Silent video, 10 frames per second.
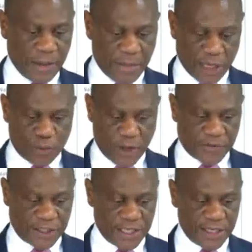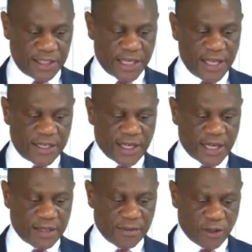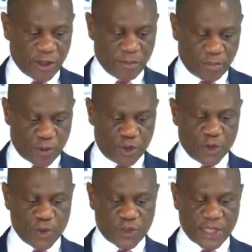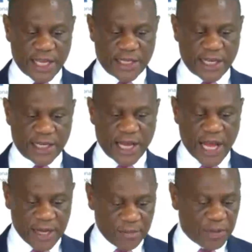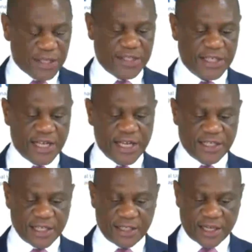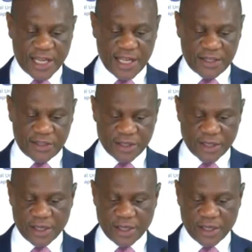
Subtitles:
but we have seen data produced at an unprecedented rate